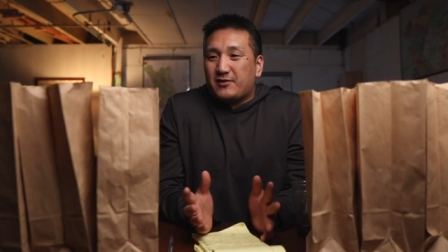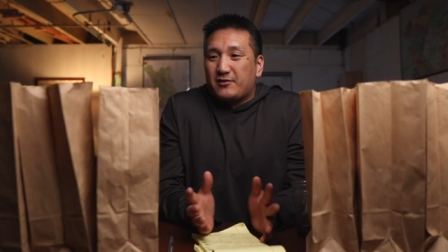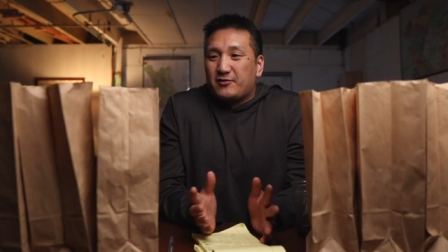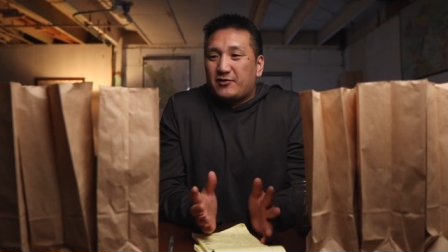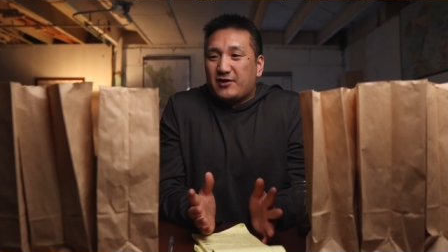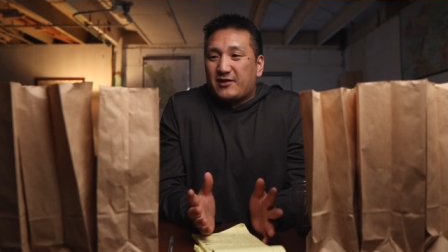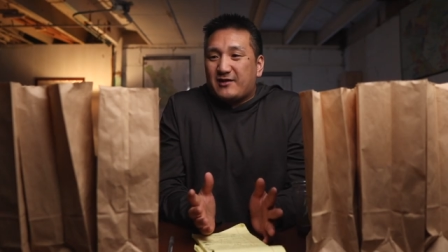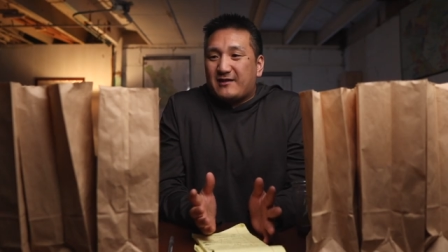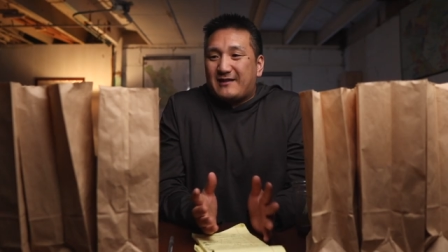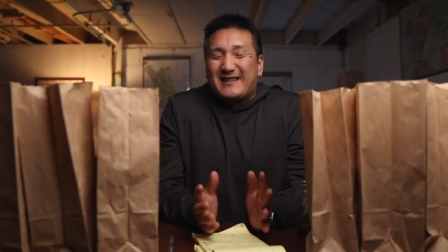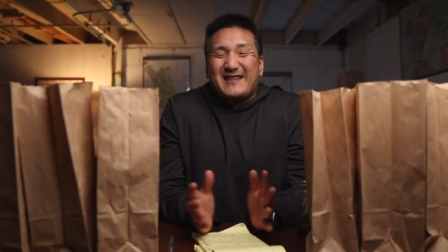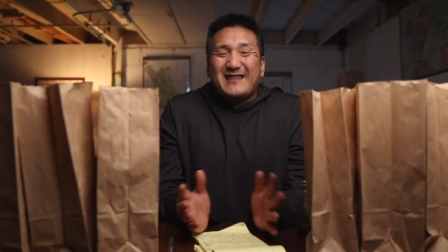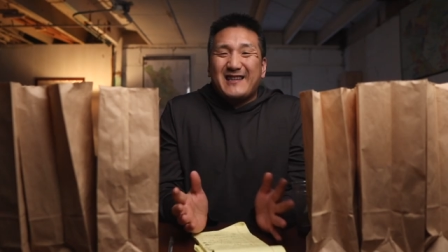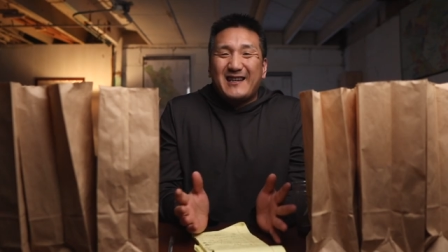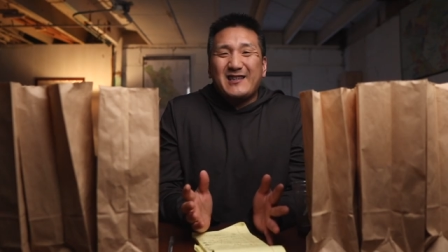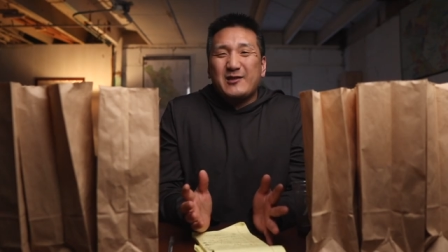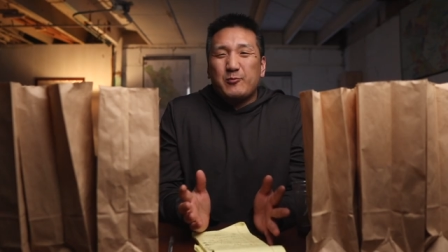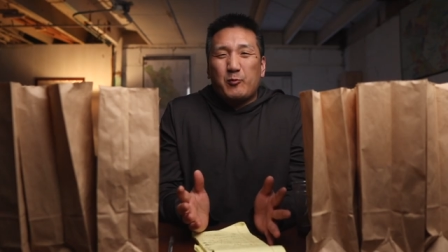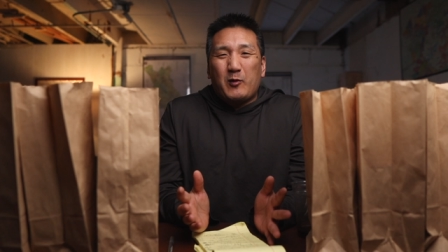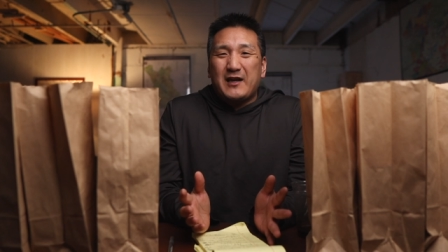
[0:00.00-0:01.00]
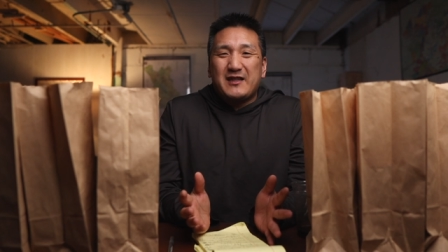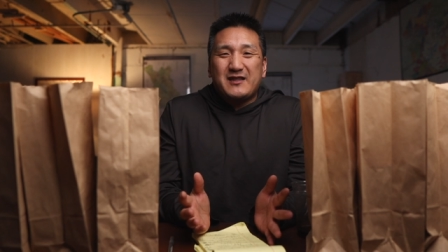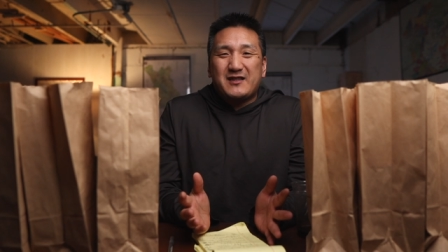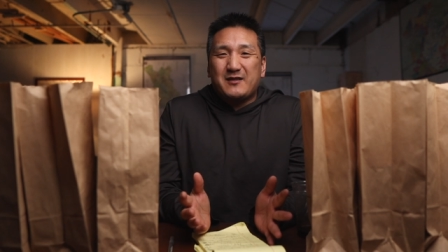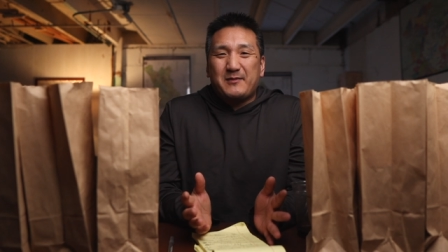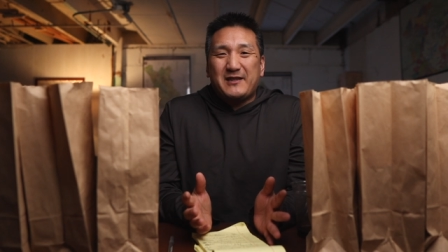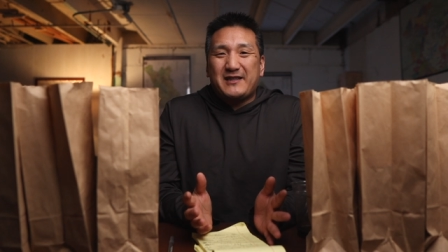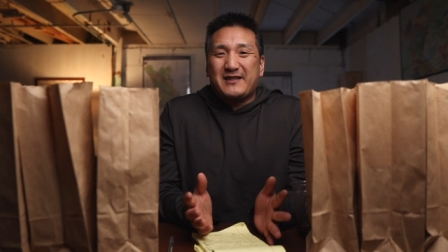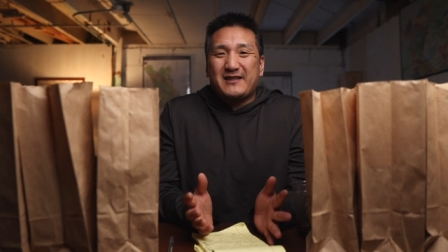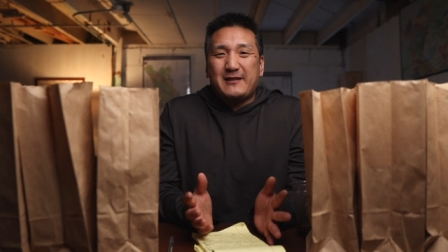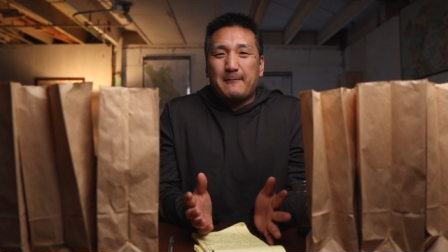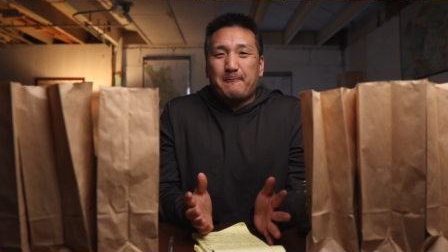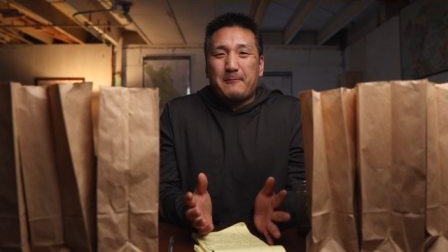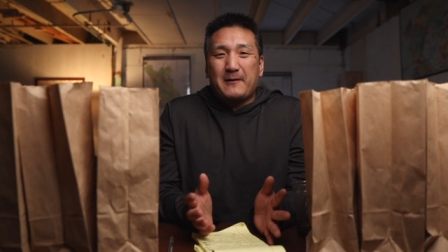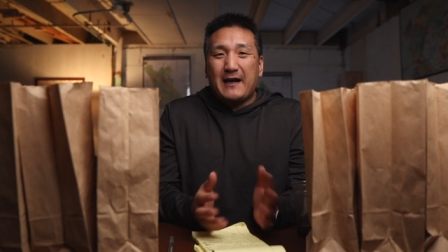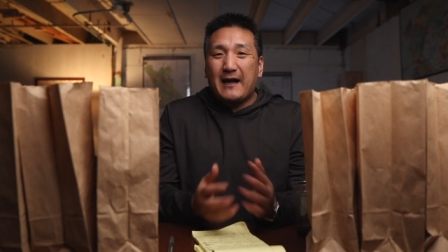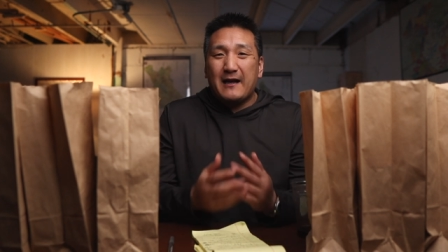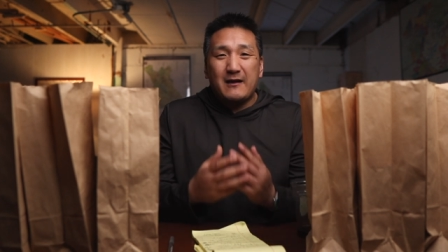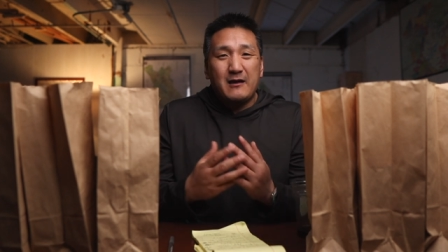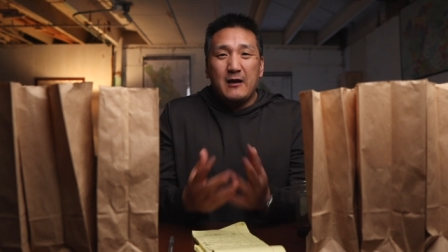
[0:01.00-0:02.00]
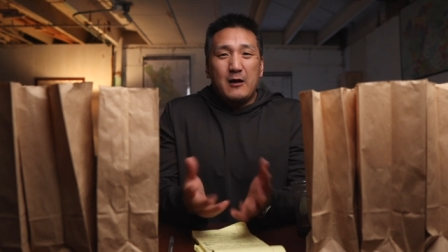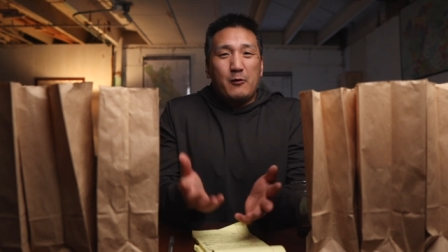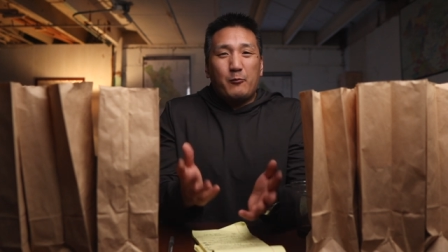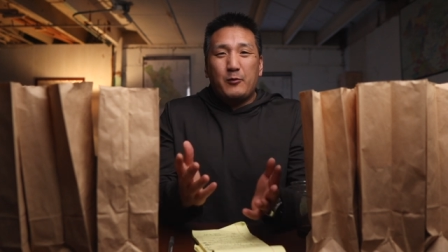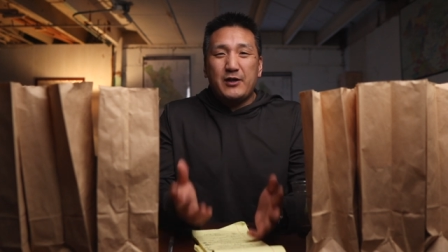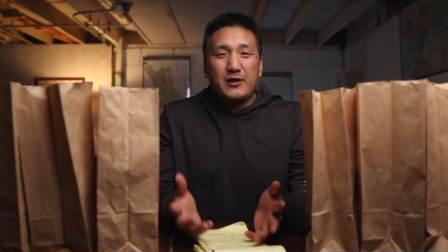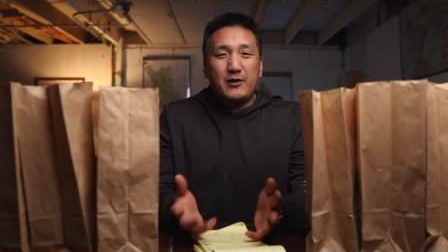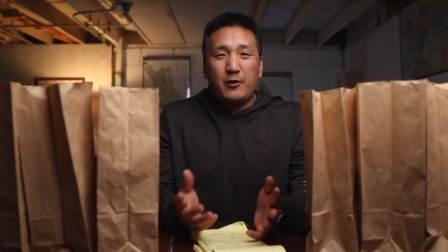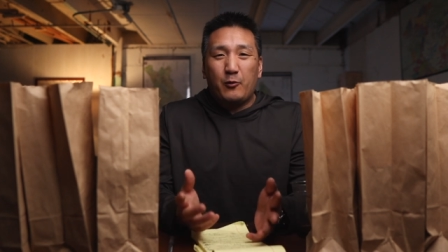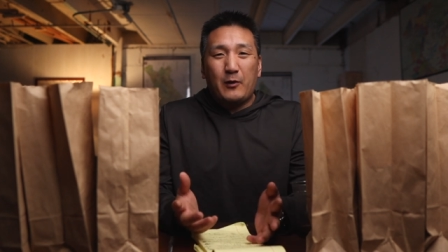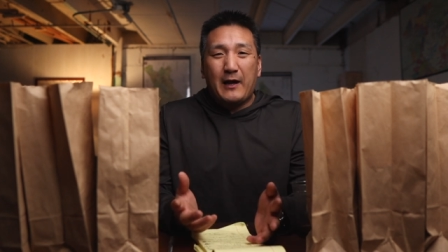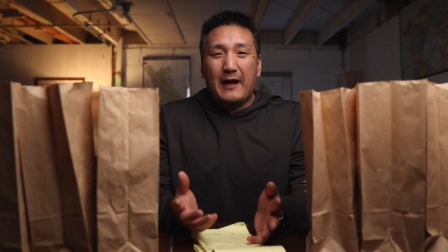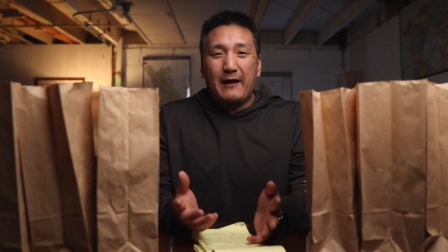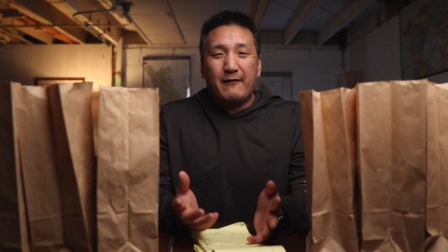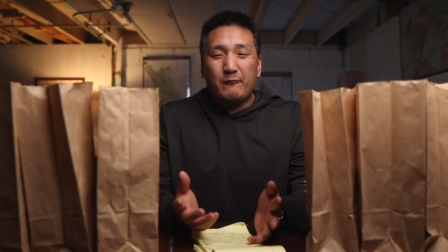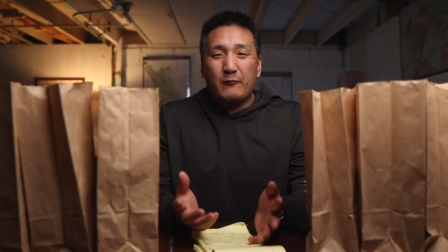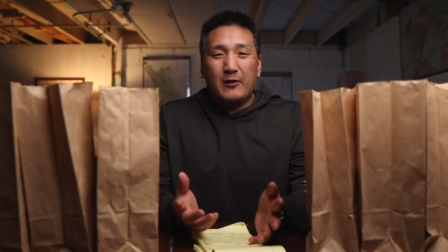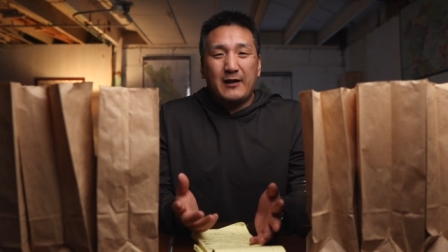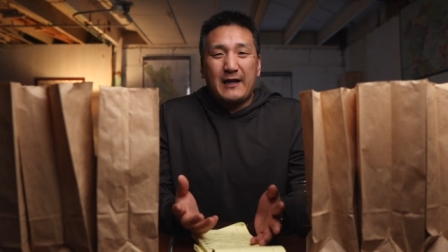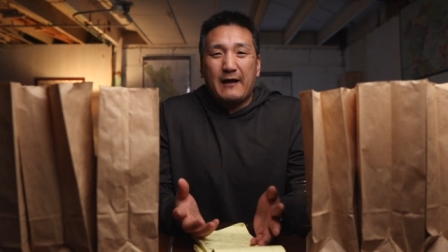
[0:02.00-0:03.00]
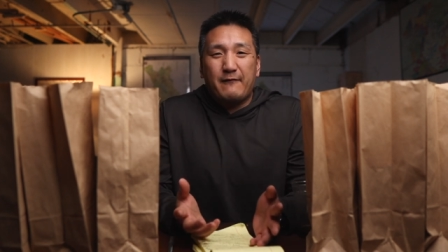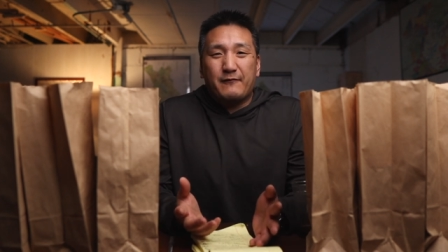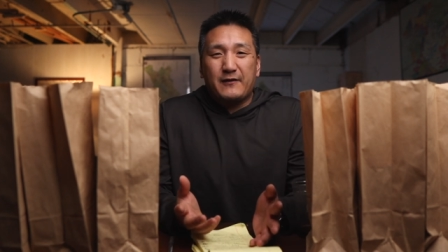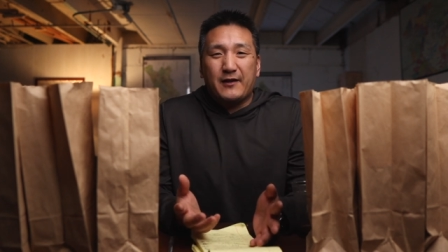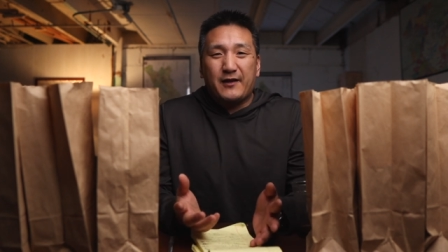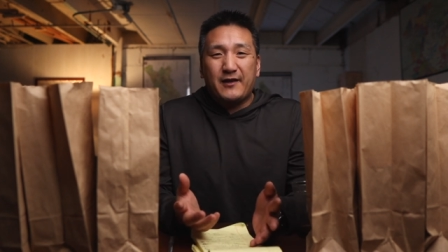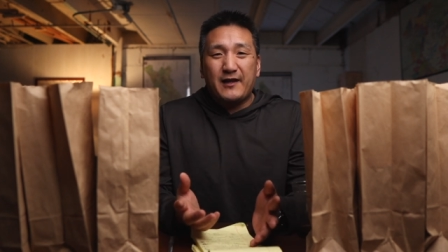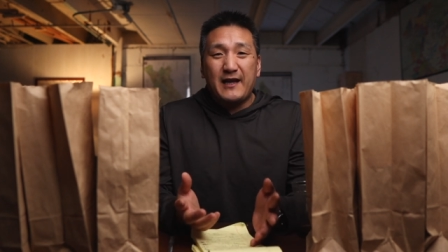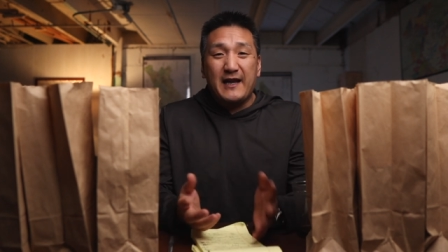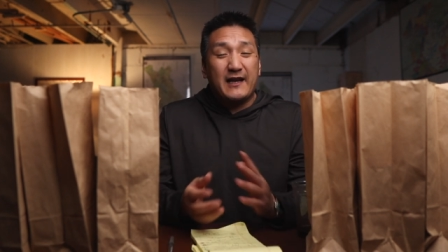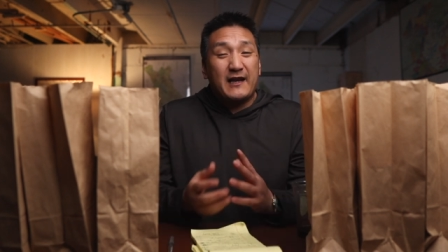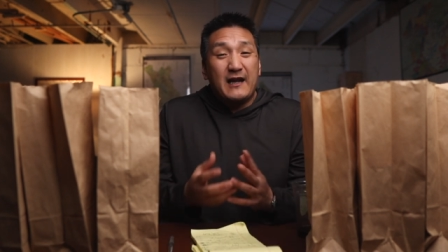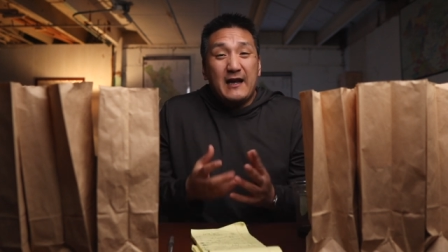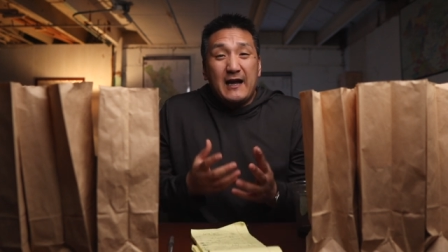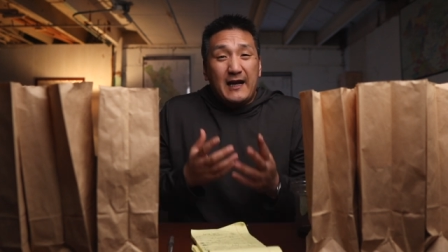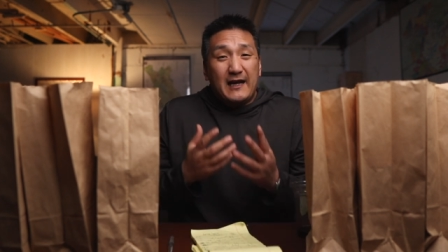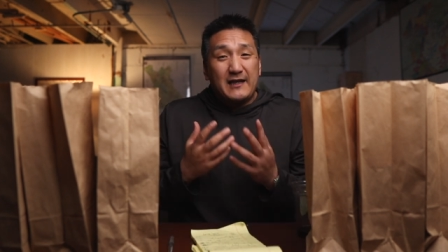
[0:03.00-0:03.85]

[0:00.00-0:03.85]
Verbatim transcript: they're just nice wines to be sipping on when you don't want to have to think.